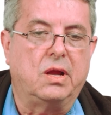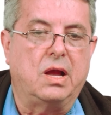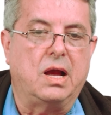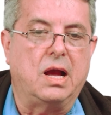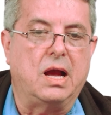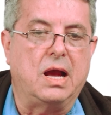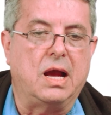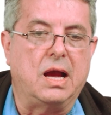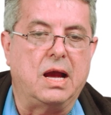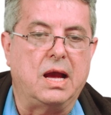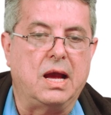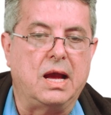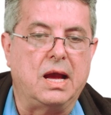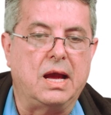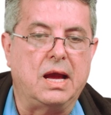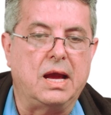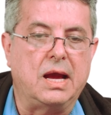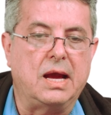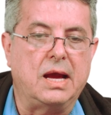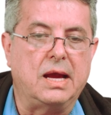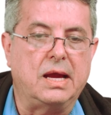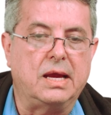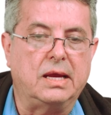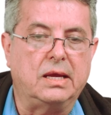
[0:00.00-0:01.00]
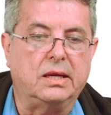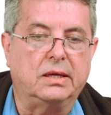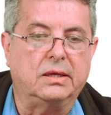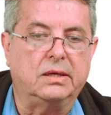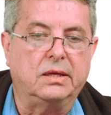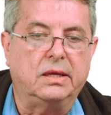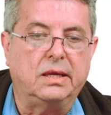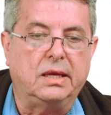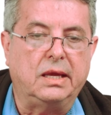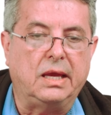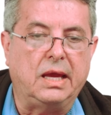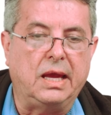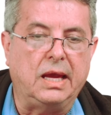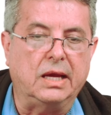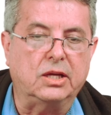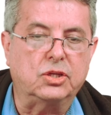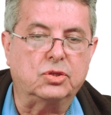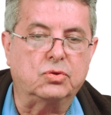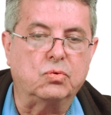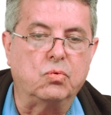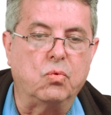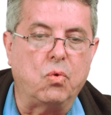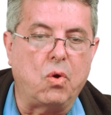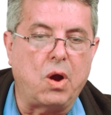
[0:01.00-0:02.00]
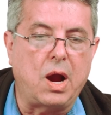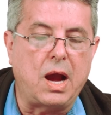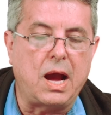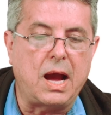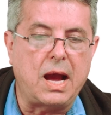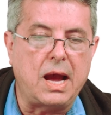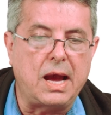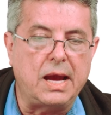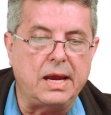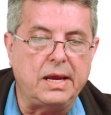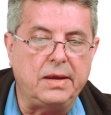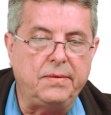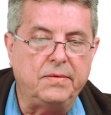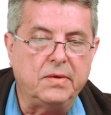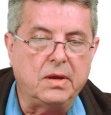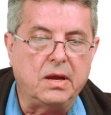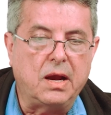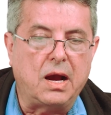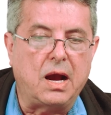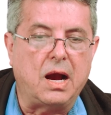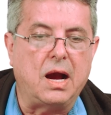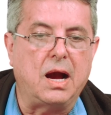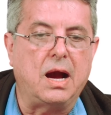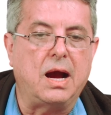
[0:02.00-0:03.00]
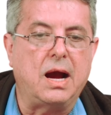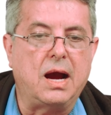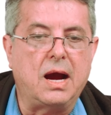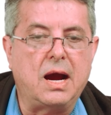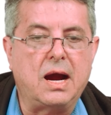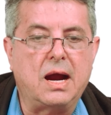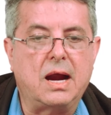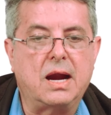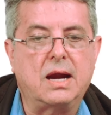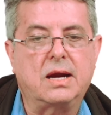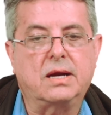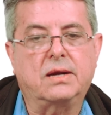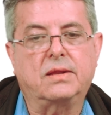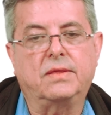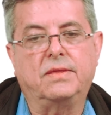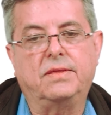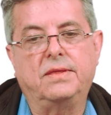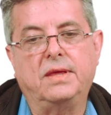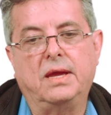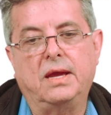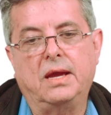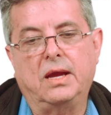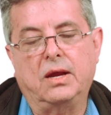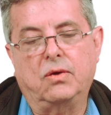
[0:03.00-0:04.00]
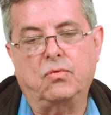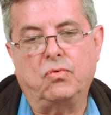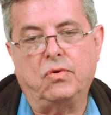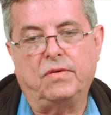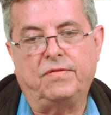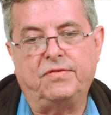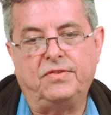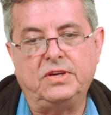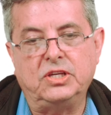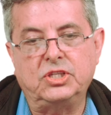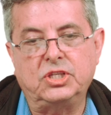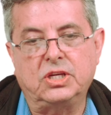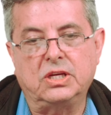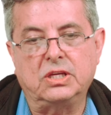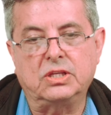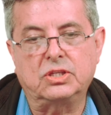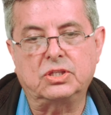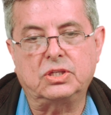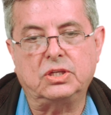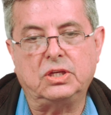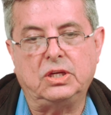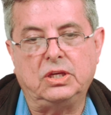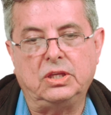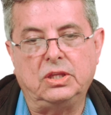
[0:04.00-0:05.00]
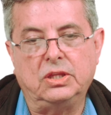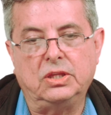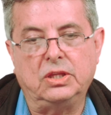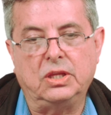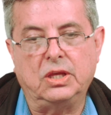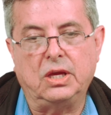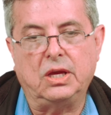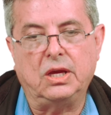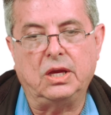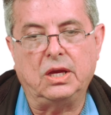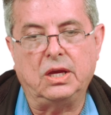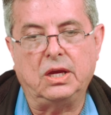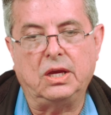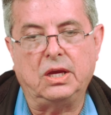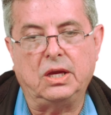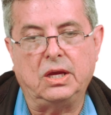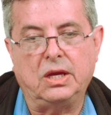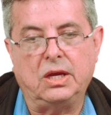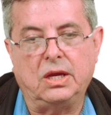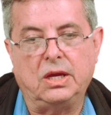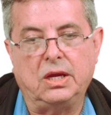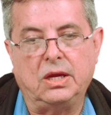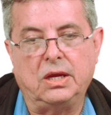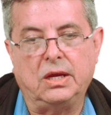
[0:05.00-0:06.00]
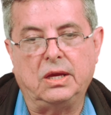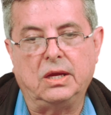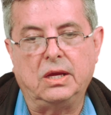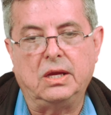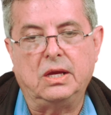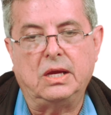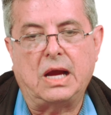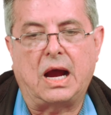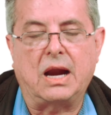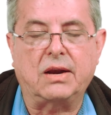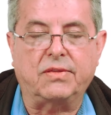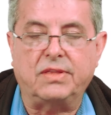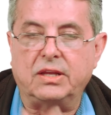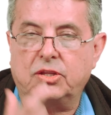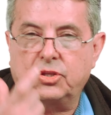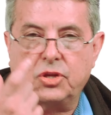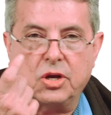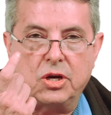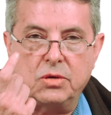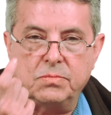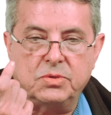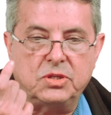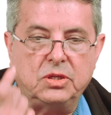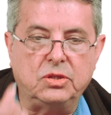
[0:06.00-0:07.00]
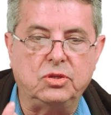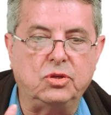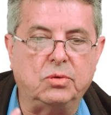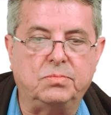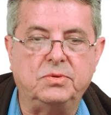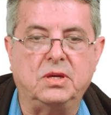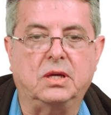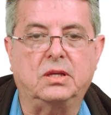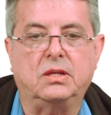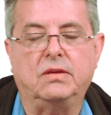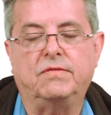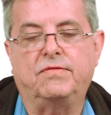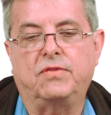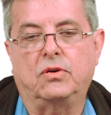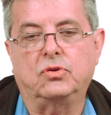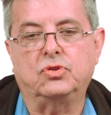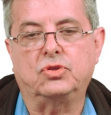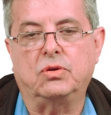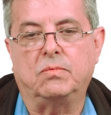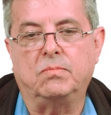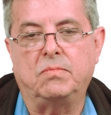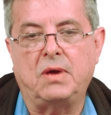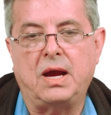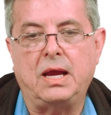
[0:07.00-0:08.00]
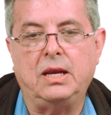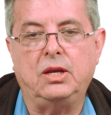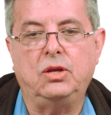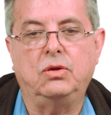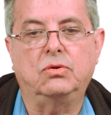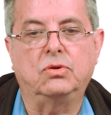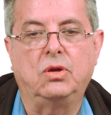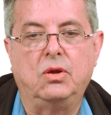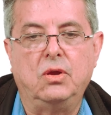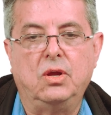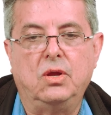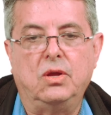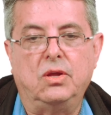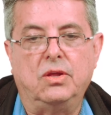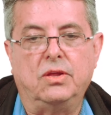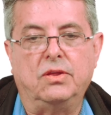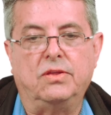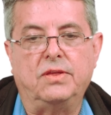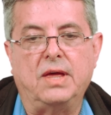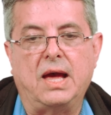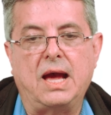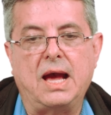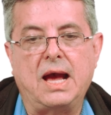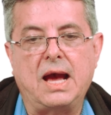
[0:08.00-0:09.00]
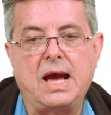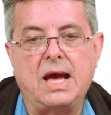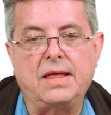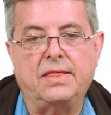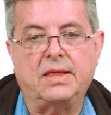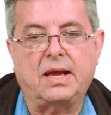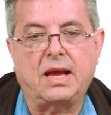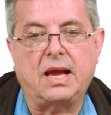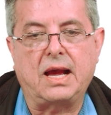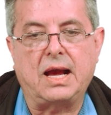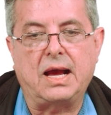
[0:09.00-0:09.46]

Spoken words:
and xy are the coefficients are the terms in the objective function value that